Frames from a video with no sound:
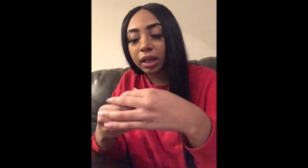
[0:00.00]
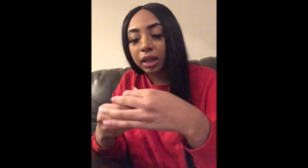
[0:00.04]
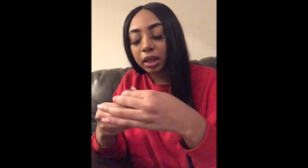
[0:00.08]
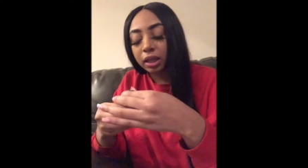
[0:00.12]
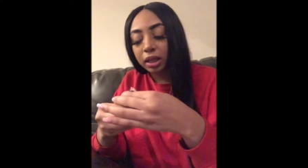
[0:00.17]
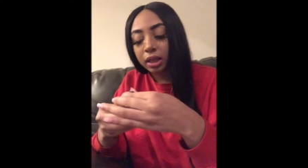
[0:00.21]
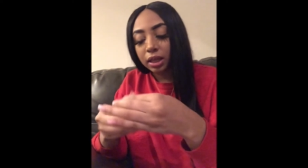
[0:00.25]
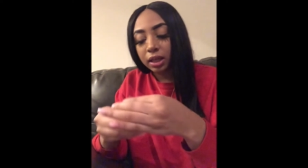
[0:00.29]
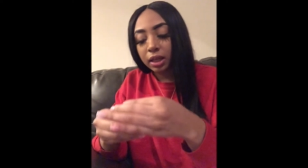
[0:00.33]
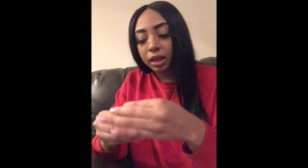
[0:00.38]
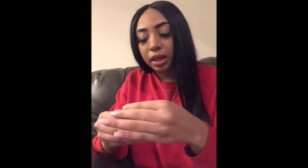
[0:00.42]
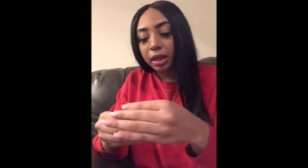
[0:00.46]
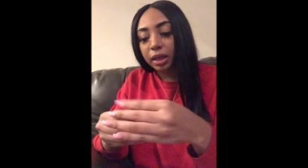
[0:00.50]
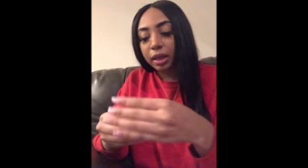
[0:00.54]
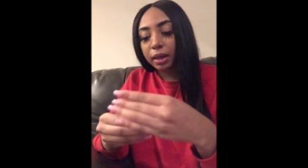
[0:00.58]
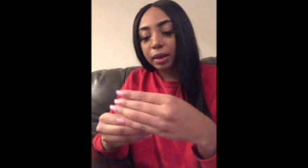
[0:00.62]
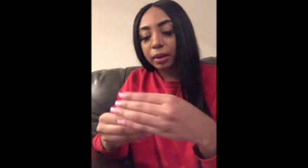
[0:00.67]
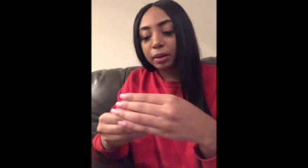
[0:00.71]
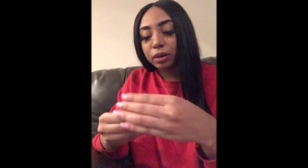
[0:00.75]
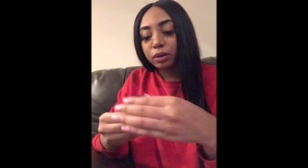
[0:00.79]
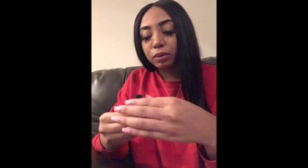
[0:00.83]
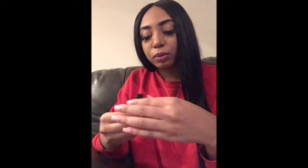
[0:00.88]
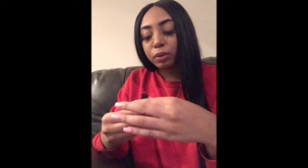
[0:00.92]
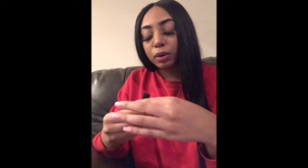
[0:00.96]
it
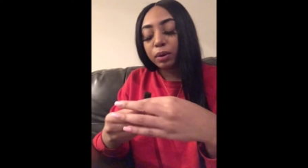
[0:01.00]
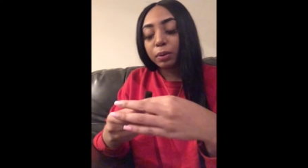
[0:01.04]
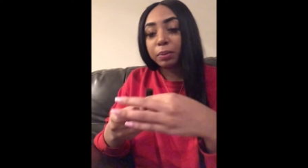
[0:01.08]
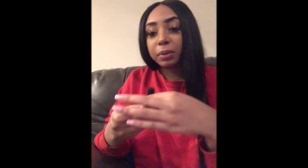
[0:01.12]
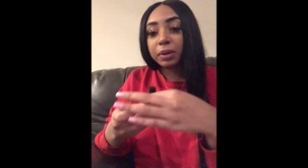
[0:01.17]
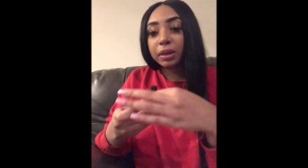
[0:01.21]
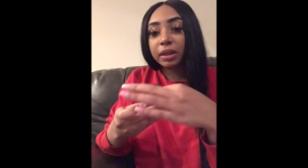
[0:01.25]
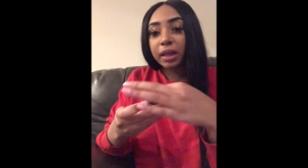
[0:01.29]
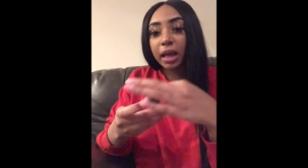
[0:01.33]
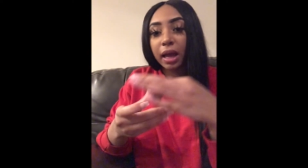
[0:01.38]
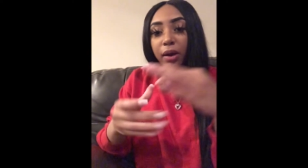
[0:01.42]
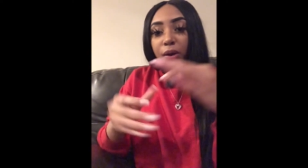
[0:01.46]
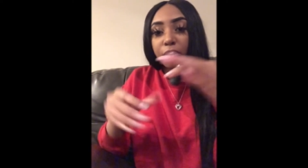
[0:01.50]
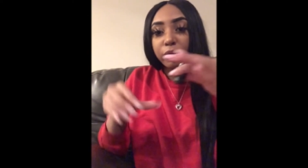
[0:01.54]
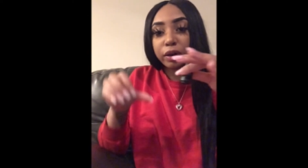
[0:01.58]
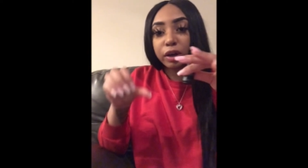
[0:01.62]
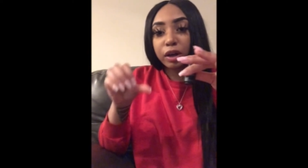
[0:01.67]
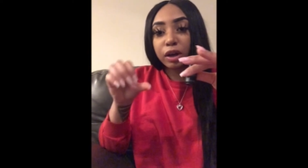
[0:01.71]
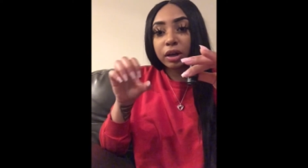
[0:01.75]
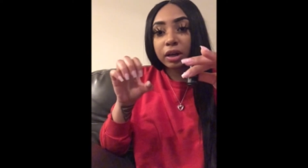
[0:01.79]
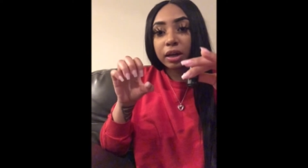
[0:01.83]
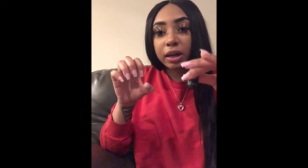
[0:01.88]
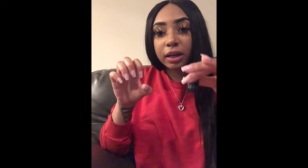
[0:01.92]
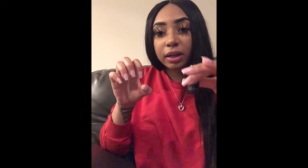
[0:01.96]
and you want to put that on your
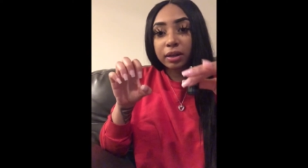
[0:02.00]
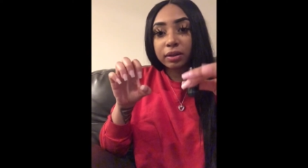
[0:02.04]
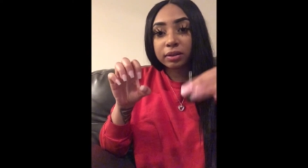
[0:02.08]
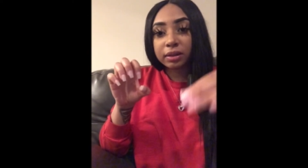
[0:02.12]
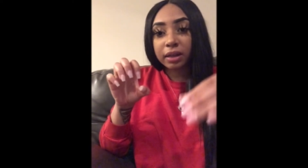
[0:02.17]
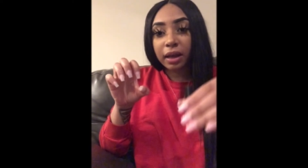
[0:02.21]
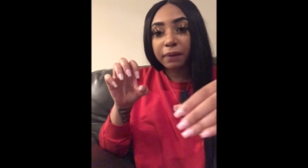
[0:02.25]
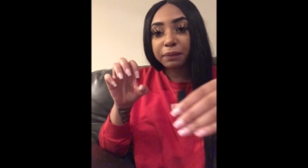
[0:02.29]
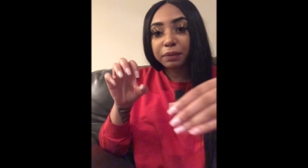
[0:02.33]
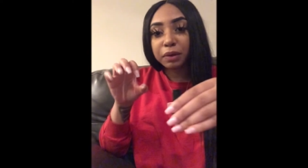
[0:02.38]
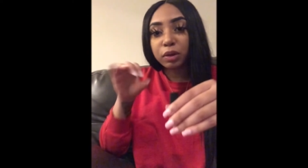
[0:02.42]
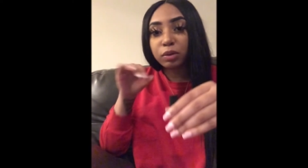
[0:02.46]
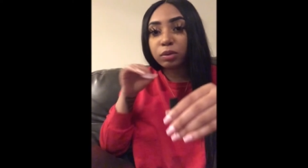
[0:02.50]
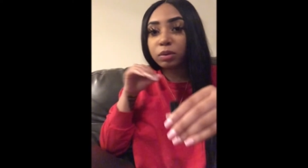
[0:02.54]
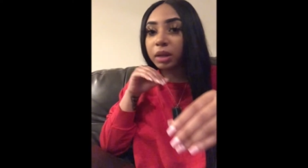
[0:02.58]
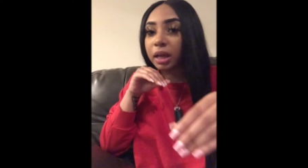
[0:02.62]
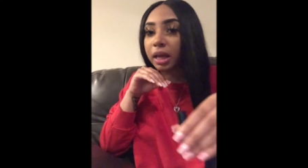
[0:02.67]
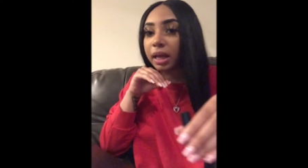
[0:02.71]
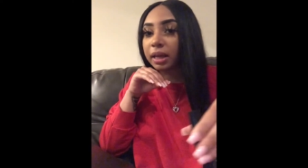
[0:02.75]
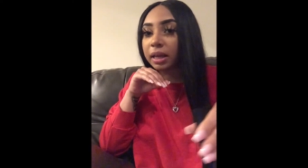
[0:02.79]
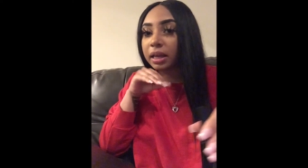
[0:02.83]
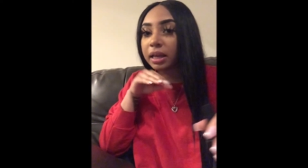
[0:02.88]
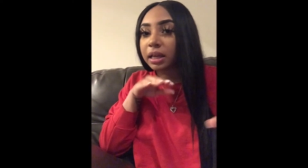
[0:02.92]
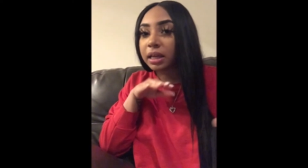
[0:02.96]
nails after you
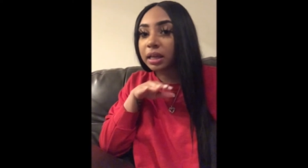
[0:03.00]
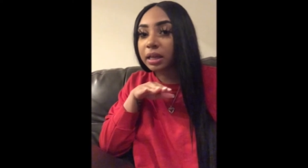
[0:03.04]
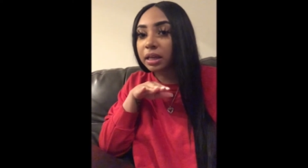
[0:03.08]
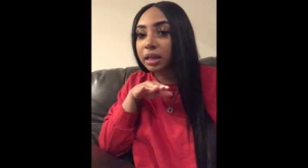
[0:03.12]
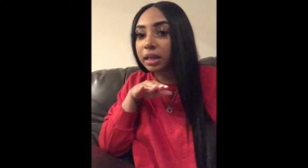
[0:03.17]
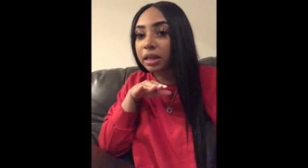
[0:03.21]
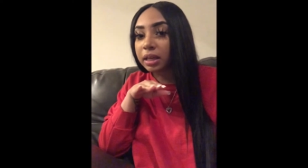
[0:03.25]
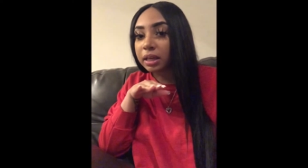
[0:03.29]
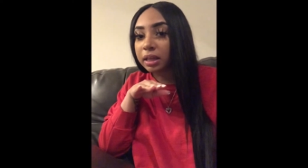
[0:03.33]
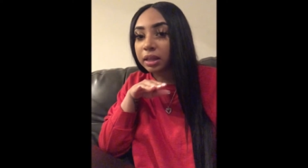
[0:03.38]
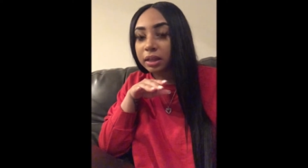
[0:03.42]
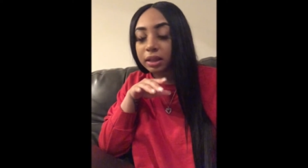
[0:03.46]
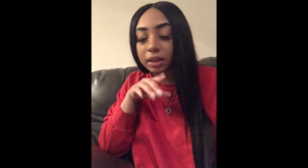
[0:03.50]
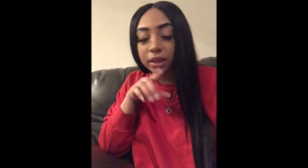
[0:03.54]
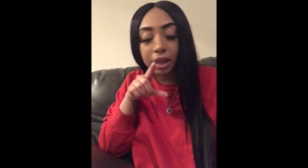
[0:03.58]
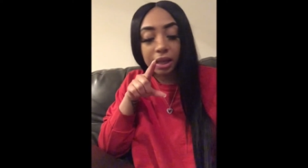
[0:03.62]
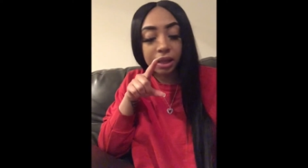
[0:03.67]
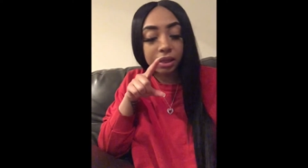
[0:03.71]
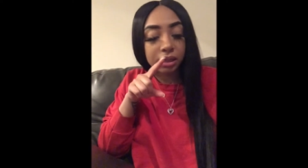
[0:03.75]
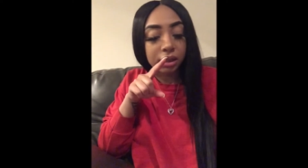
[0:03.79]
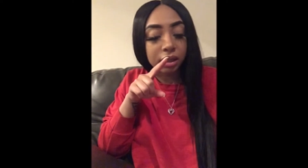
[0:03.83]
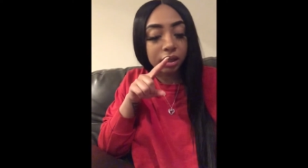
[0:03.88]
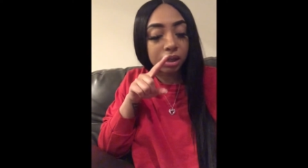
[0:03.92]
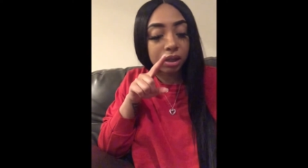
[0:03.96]

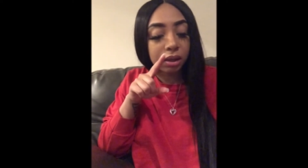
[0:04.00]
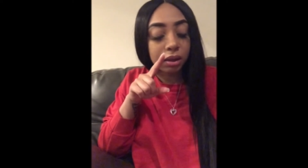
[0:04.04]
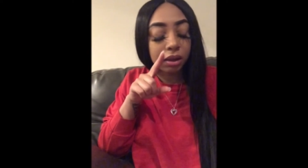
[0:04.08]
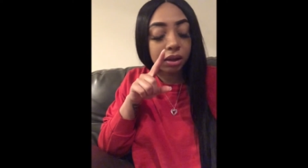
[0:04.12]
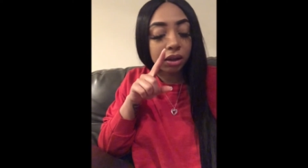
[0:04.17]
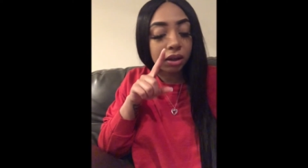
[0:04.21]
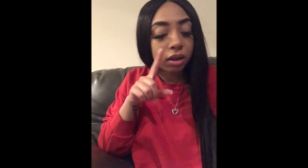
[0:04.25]
let the